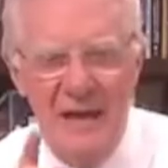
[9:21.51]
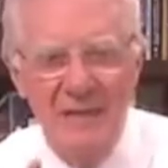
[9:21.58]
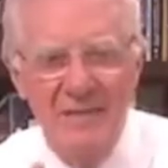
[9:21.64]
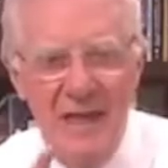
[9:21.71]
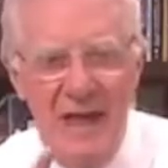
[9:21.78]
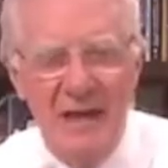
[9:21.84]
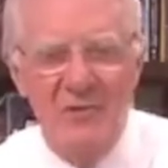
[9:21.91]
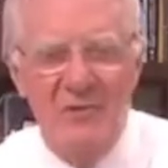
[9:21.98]

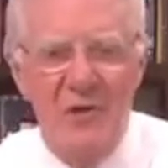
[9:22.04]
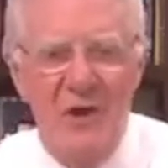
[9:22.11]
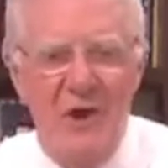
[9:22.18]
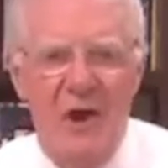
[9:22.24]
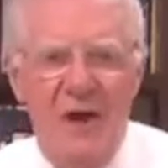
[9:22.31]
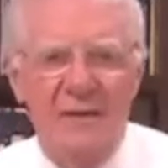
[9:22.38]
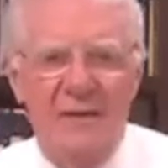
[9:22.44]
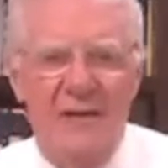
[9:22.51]
Let that
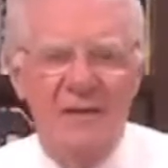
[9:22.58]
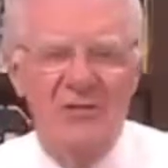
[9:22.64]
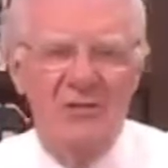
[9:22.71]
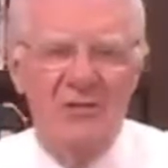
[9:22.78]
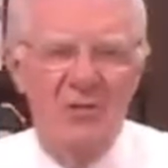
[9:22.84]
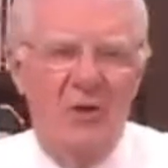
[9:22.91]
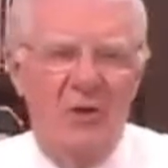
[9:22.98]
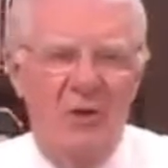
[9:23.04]
drawing,
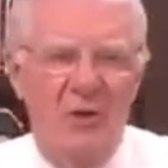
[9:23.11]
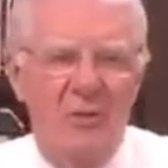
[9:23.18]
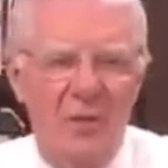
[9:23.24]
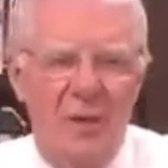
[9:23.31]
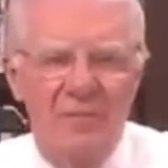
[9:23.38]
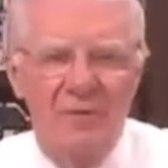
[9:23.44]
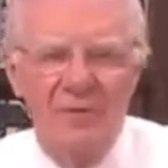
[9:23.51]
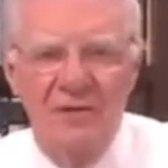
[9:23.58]
that
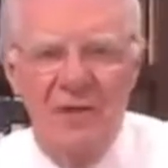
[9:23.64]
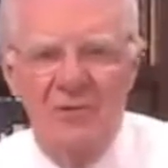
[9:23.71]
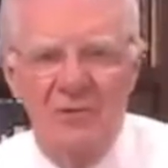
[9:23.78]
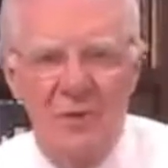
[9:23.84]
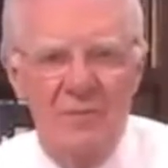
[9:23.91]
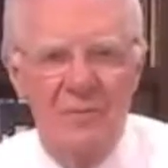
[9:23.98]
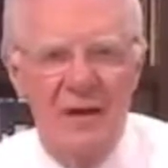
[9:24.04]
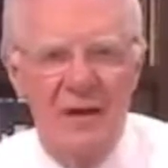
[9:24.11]
circle,
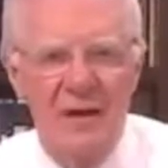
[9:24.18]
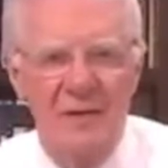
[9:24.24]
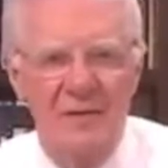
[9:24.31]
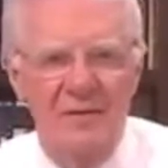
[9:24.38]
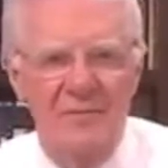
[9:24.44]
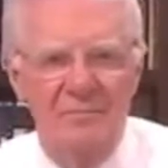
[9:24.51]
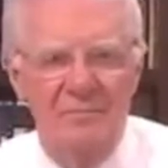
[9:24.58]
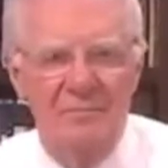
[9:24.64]
represent your mind.